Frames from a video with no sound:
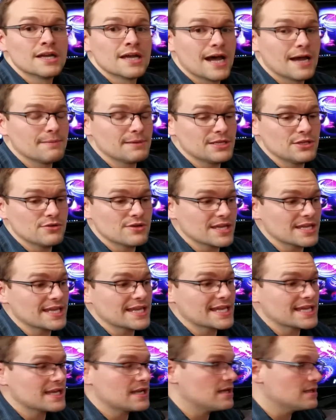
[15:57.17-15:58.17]
I mean, you can
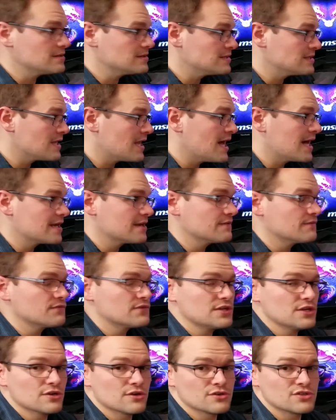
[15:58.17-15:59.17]
get a lot of
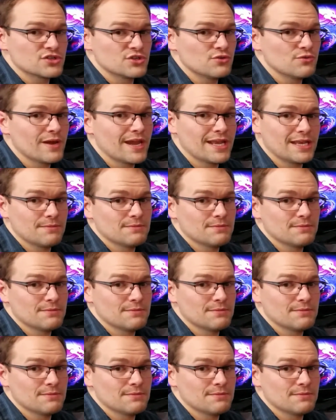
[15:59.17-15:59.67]
your 280